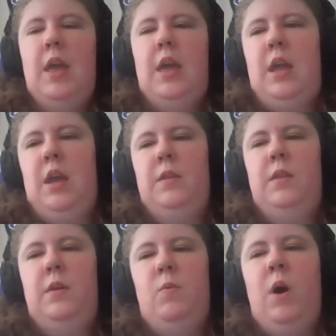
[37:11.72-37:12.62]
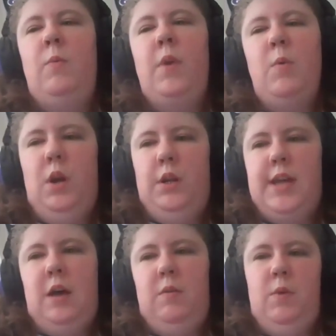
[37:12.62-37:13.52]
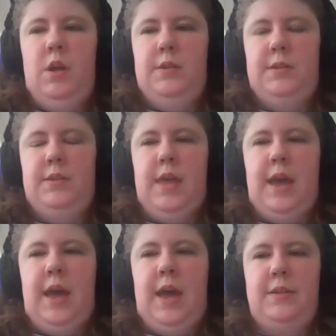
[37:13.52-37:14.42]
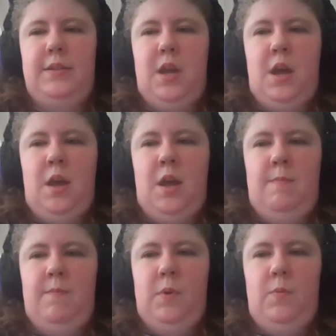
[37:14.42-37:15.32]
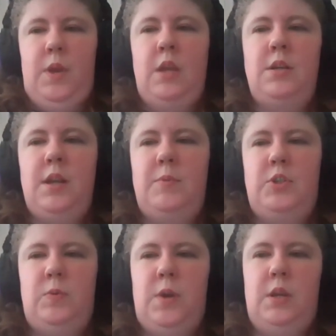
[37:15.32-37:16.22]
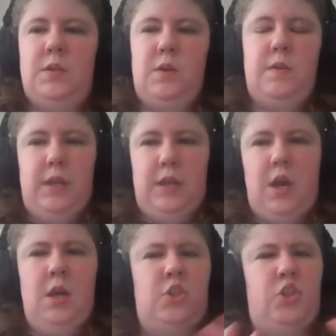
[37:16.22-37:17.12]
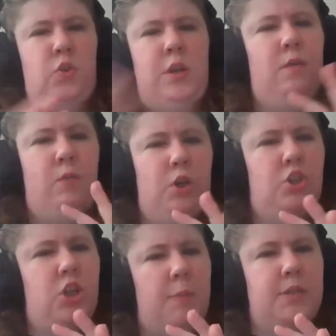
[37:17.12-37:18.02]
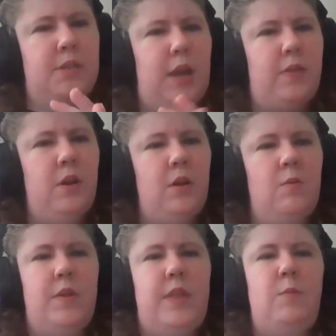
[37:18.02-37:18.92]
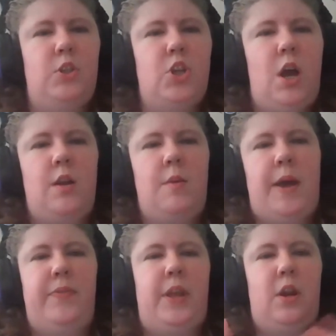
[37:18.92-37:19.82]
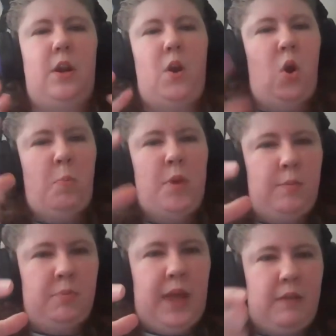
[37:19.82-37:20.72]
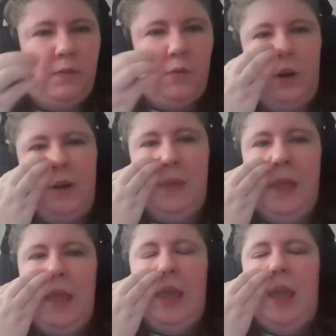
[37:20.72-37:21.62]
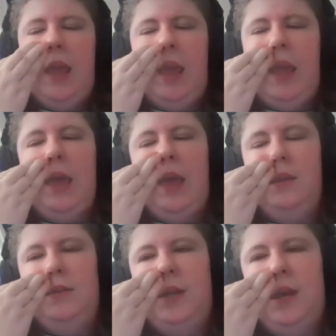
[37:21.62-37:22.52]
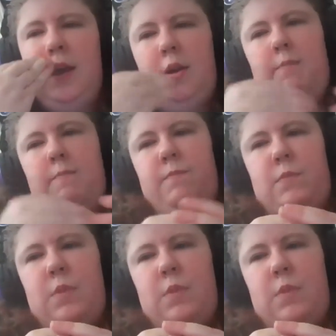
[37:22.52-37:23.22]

And what we worked out was that um, we ended up doing sort of like a string of workshops together where they would talk about their open platform and um,